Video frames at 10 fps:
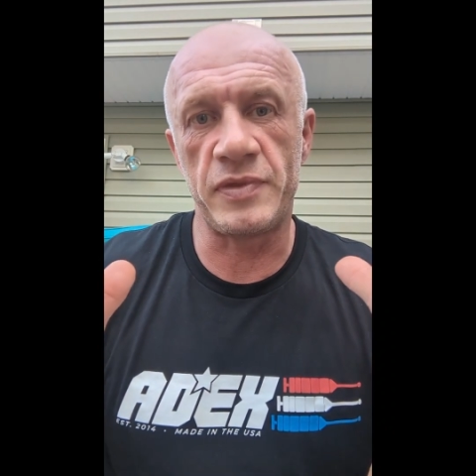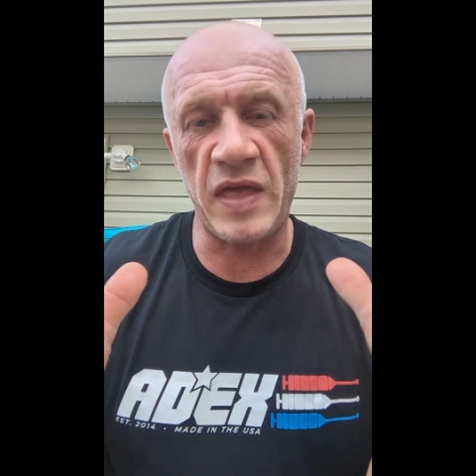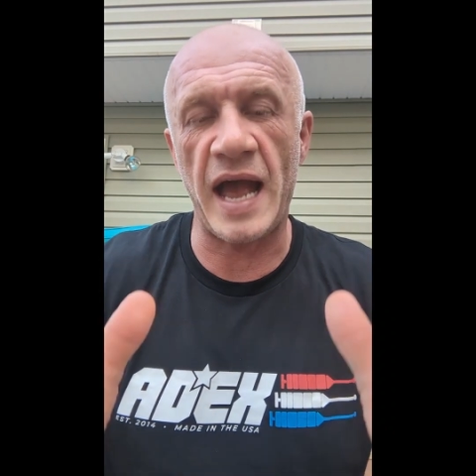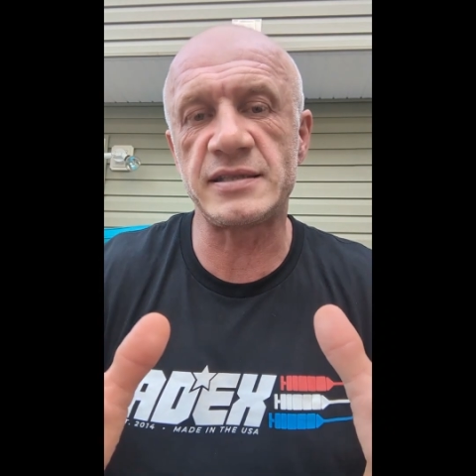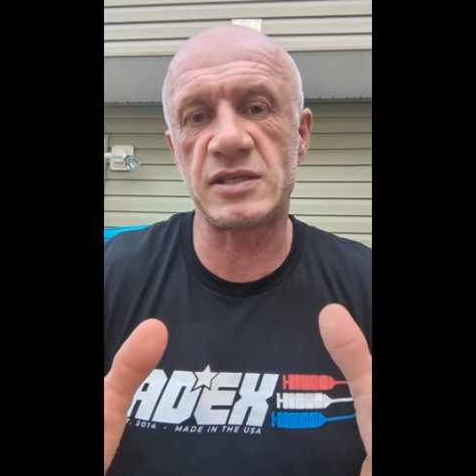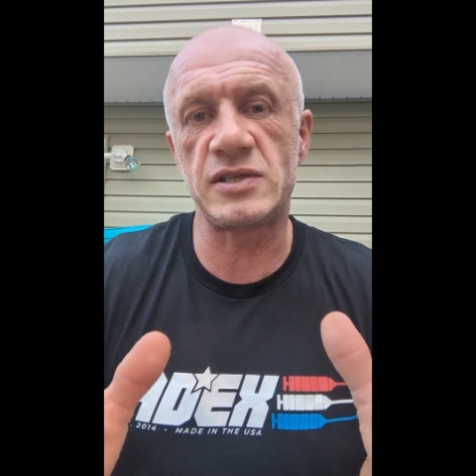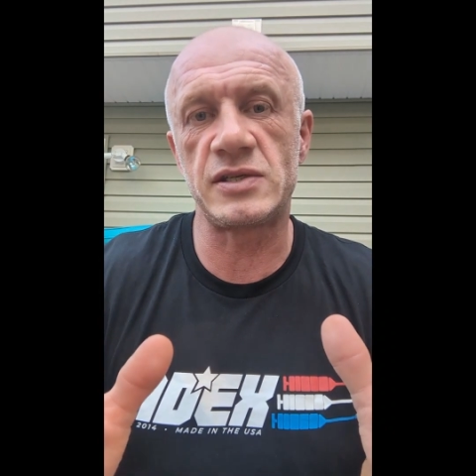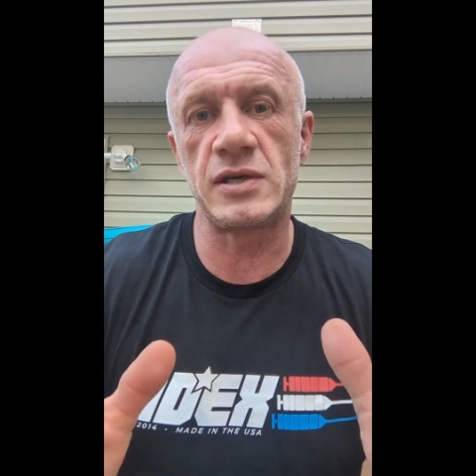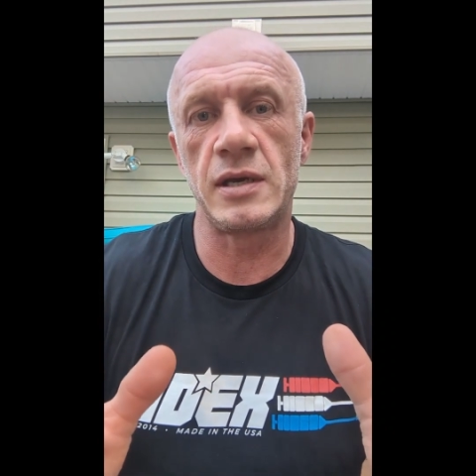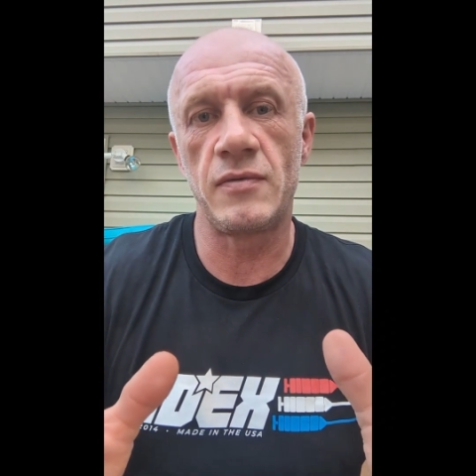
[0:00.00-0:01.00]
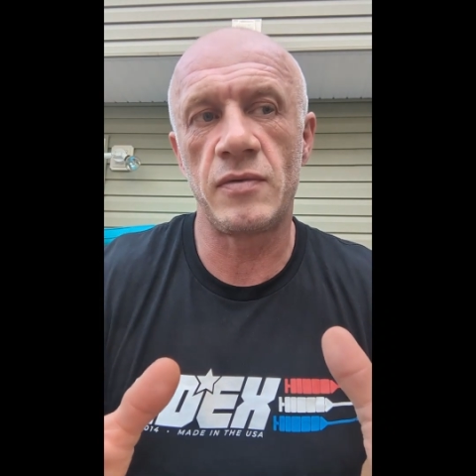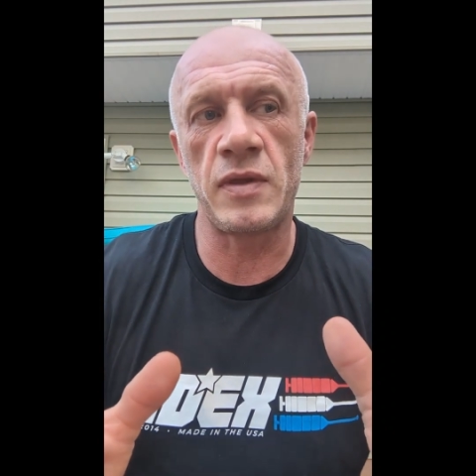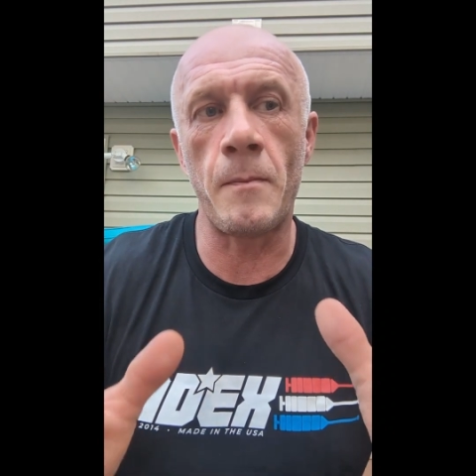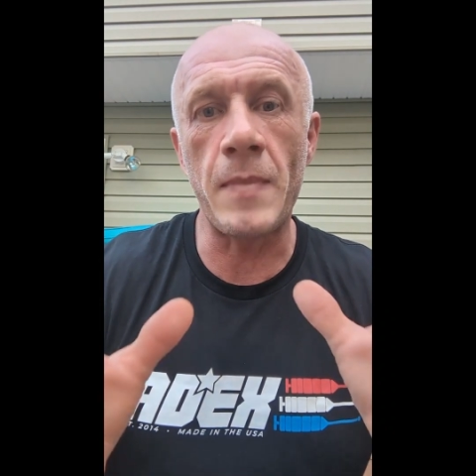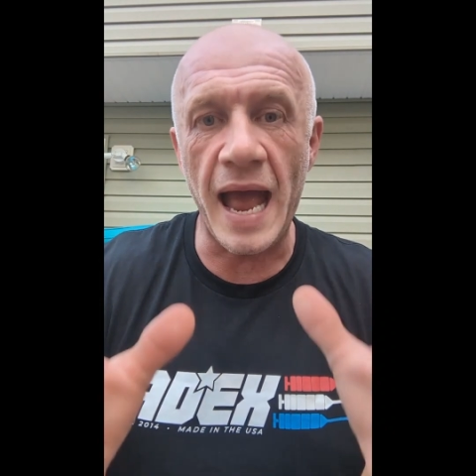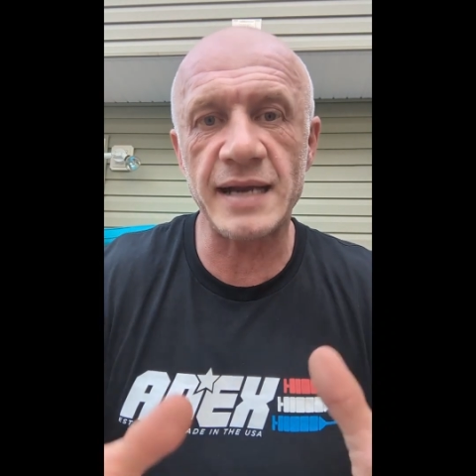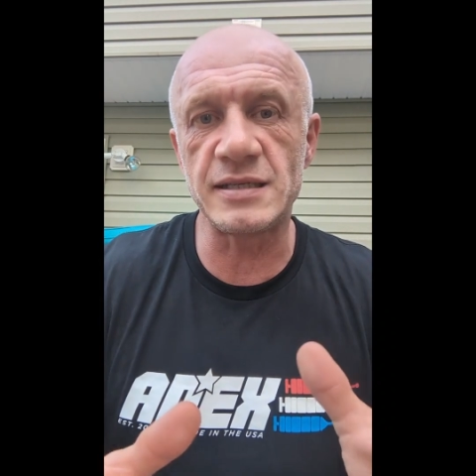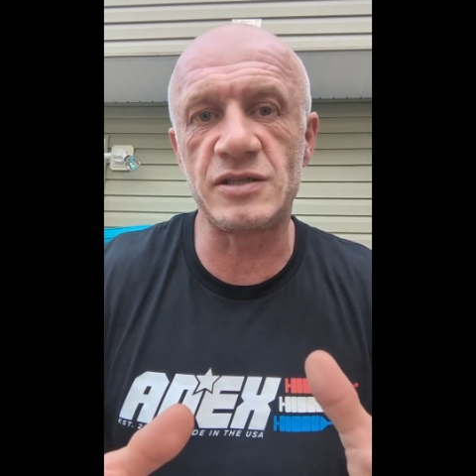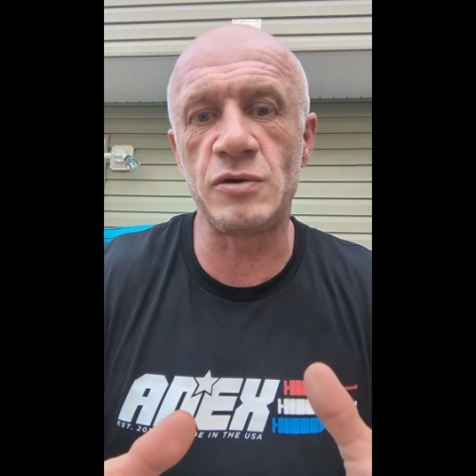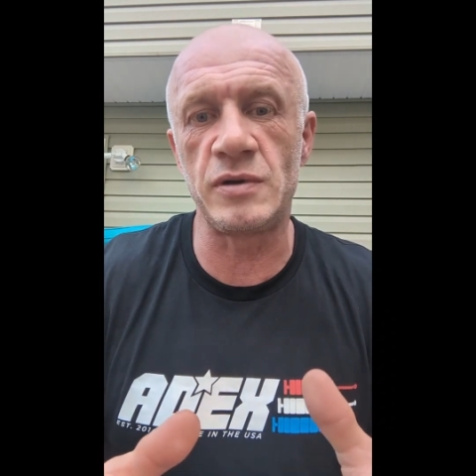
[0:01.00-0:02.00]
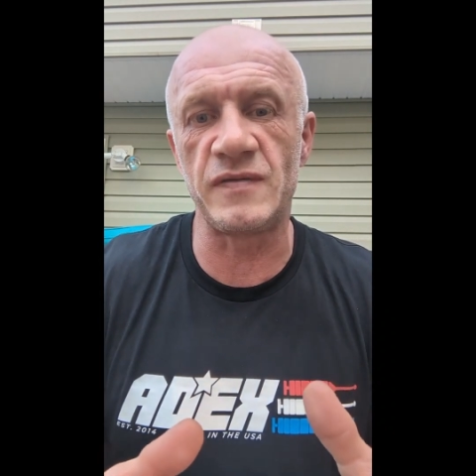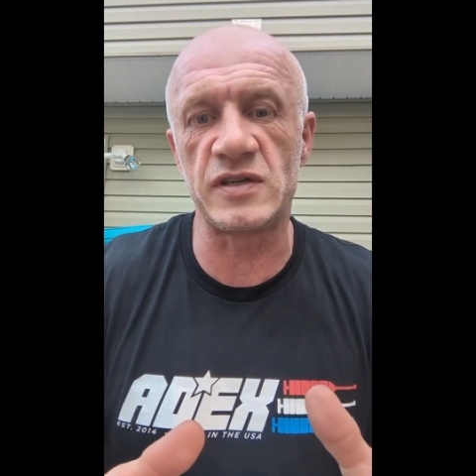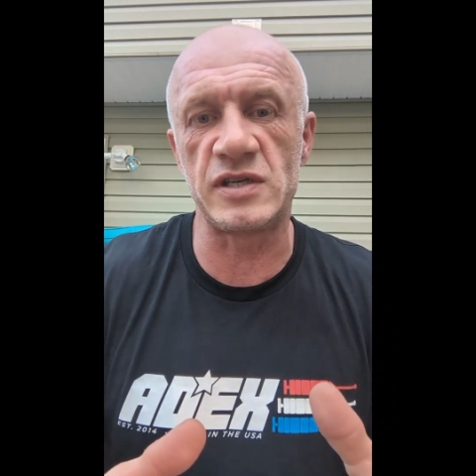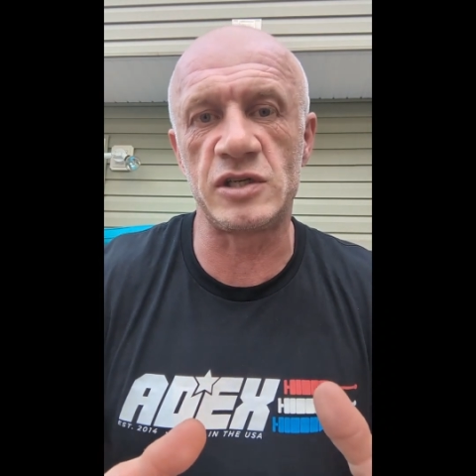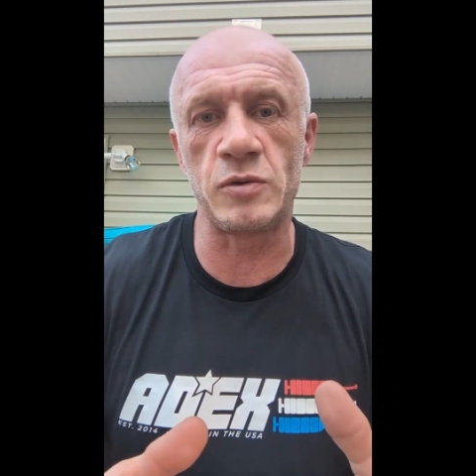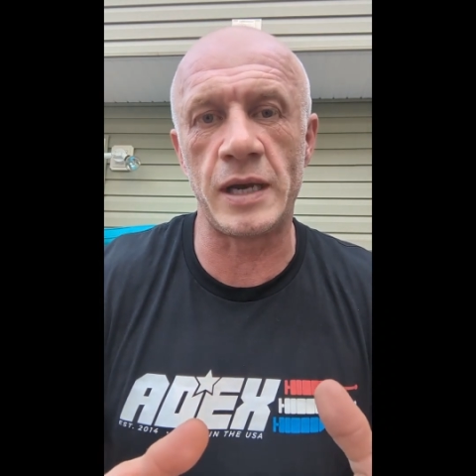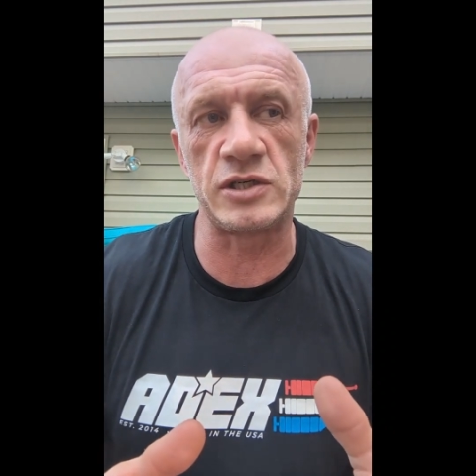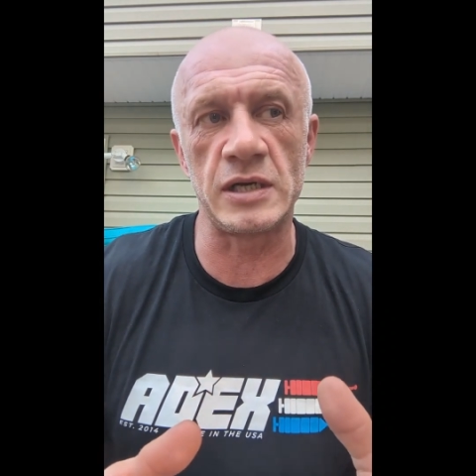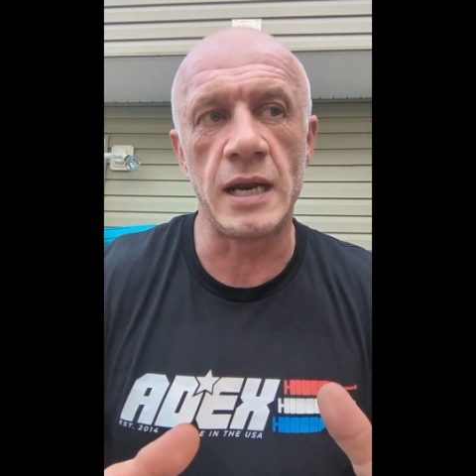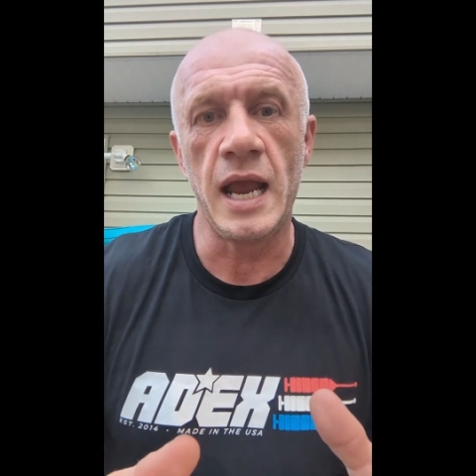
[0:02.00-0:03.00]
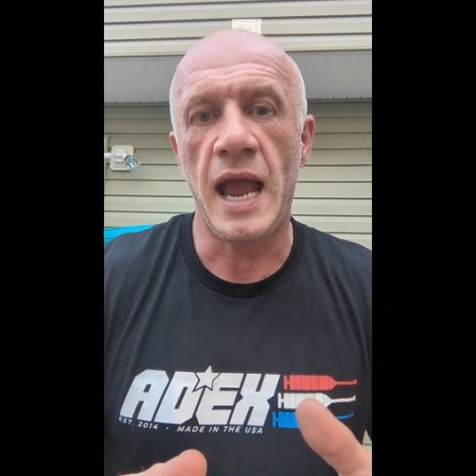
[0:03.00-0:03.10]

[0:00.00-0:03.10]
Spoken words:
that's the magnitude of the situation,